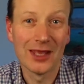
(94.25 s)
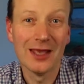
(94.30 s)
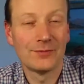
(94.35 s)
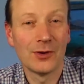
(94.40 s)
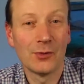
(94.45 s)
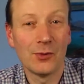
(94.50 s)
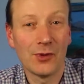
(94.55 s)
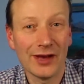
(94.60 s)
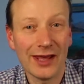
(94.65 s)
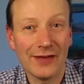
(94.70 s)

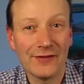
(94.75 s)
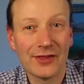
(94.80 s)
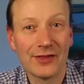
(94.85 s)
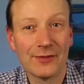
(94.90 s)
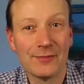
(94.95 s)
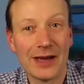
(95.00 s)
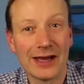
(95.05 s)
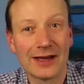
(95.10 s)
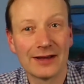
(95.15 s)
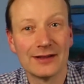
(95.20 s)
But whatever the
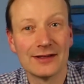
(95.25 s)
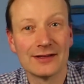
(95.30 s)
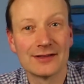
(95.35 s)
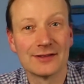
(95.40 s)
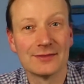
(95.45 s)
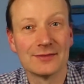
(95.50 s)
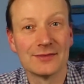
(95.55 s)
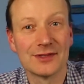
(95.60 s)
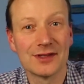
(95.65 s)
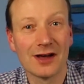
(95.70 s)

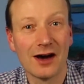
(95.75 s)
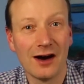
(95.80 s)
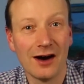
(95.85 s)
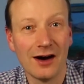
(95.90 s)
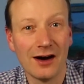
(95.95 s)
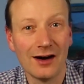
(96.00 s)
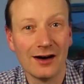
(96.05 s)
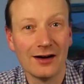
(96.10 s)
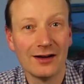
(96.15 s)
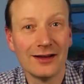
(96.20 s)
mechanisms
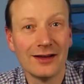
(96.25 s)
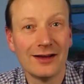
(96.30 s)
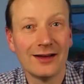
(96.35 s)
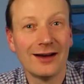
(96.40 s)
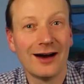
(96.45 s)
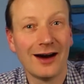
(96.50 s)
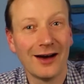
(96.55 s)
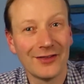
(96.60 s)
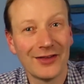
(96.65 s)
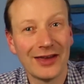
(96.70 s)
are
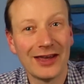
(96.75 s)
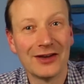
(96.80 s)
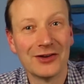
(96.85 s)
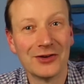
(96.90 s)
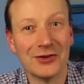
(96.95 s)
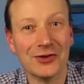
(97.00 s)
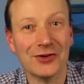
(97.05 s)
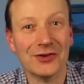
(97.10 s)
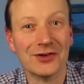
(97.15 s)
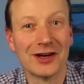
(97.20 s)
they a
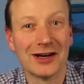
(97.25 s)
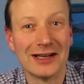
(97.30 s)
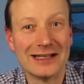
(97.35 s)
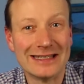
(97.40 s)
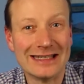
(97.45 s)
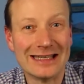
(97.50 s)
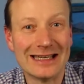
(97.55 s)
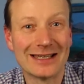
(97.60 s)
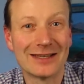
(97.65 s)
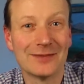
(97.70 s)
good
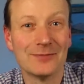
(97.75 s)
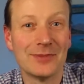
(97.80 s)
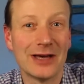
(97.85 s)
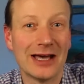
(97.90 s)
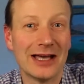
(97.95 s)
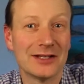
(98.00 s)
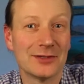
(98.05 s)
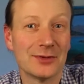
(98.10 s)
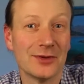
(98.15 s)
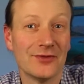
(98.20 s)
idea
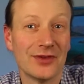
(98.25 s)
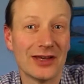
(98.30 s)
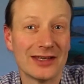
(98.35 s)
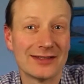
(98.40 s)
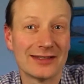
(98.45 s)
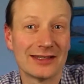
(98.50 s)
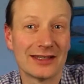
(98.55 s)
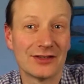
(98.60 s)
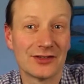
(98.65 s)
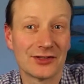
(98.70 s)
compared to
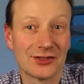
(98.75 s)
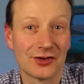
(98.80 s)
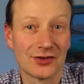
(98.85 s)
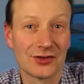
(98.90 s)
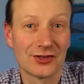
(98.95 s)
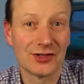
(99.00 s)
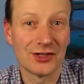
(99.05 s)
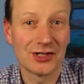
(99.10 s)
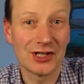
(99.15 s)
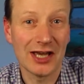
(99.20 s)
investing in
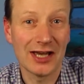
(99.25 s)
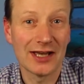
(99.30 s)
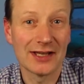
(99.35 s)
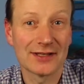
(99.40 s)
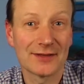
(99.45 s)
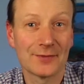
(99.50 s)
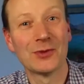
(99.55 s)
stocks and shares?